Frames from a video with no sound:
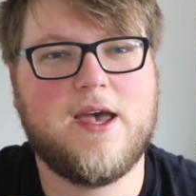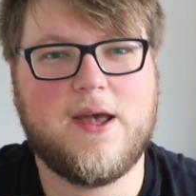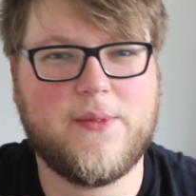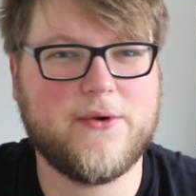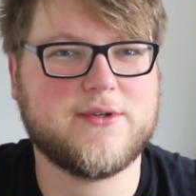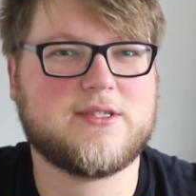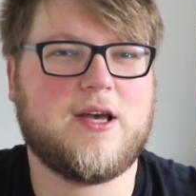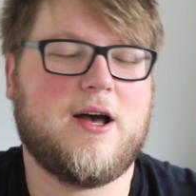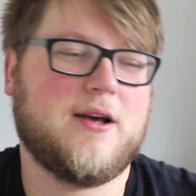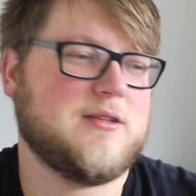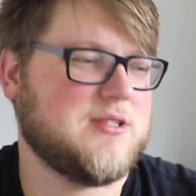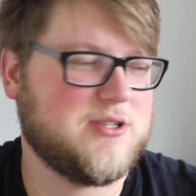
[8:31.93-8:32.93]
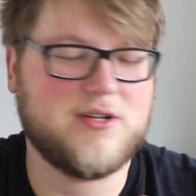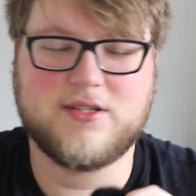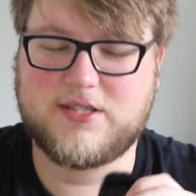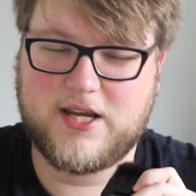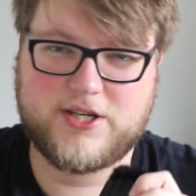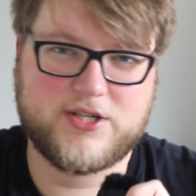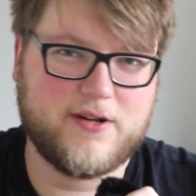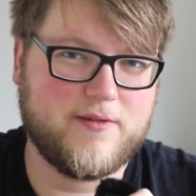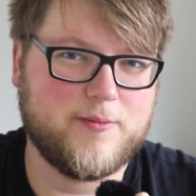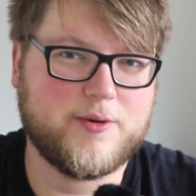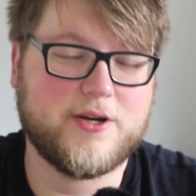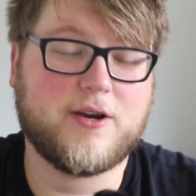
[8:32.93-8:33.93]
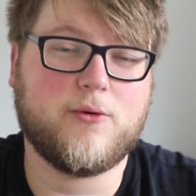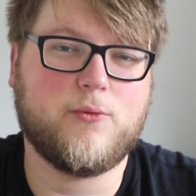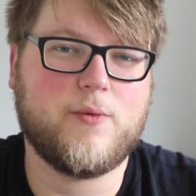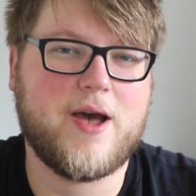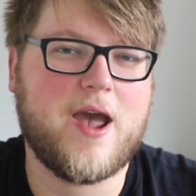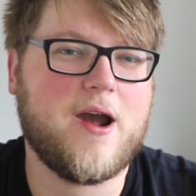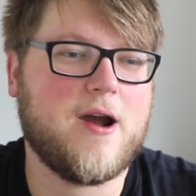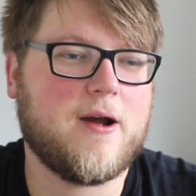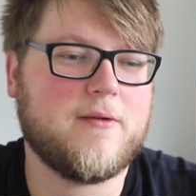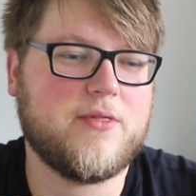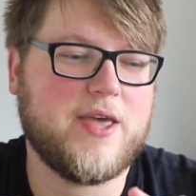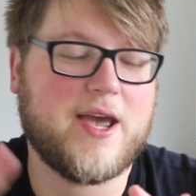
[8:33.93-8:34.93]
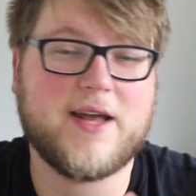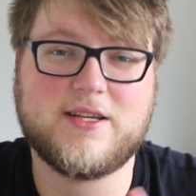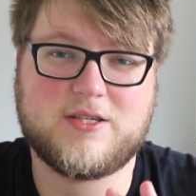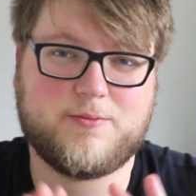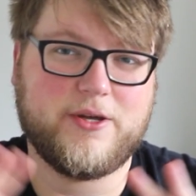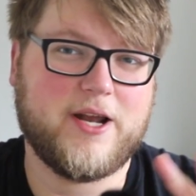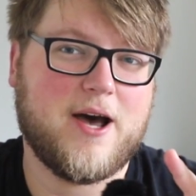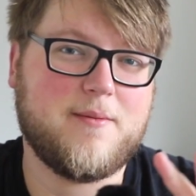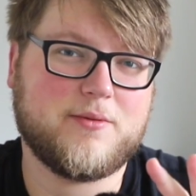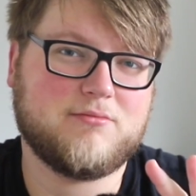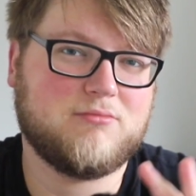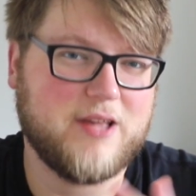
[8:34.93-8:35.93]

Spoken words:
And there was a certain section of the book where they kind of split up